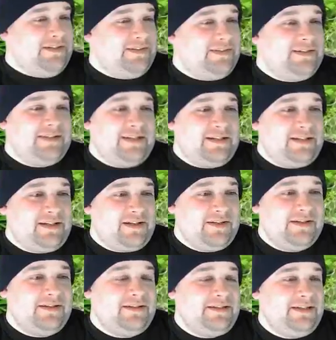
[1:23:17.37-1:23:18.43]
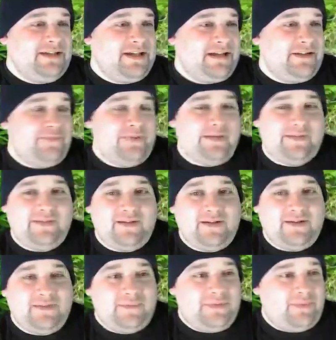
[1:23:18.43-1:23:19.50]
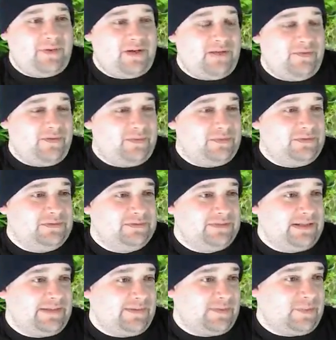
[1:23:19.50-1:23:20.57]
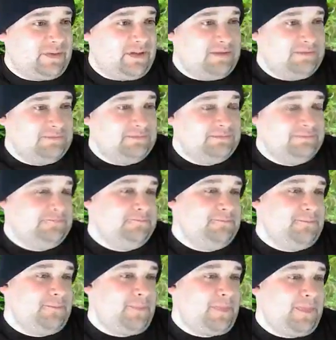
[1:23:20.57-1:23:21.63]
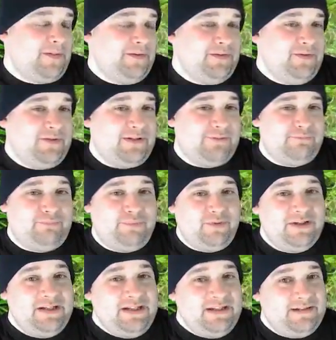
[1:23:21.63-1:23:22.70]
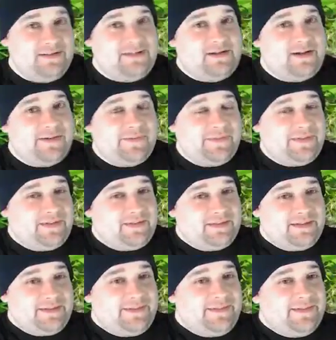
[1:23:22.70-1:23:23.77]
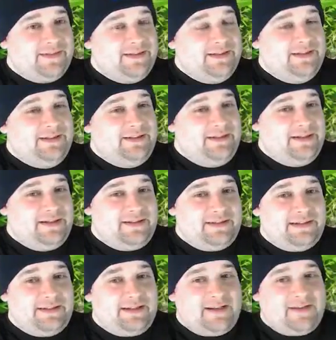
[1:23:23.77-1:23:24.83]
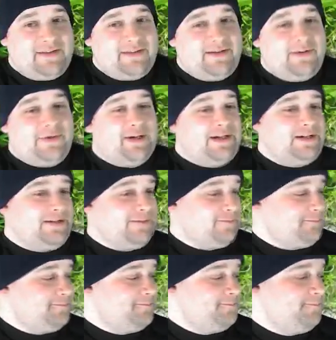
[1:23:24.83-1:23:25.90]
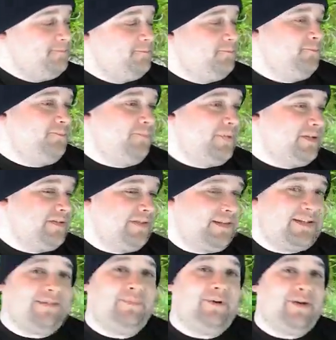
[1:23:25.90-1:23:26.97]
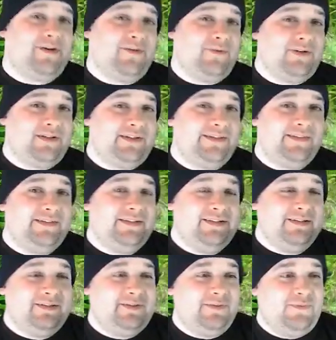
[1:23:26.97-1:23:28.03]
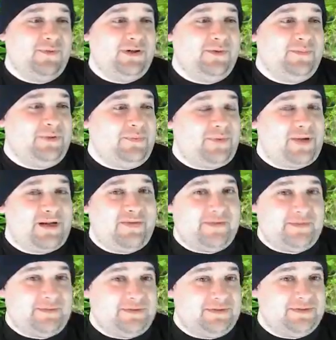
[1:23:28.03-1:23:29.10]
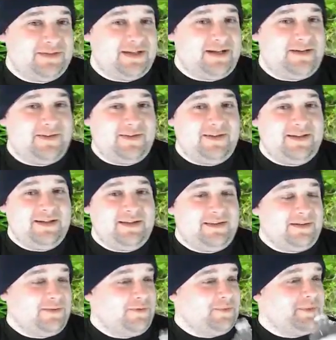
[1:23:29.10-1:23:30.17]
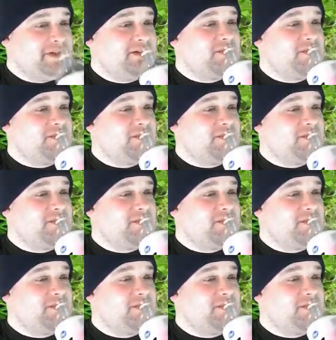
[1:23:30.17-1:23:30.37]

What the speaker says: in a 10-gallon? Yeah, but it's not going to be profitable. That's the problem. You can breed a lot of cichlids in a 10-gallon aquarium. But the second part was what would be profitable, and I don't think anything would be.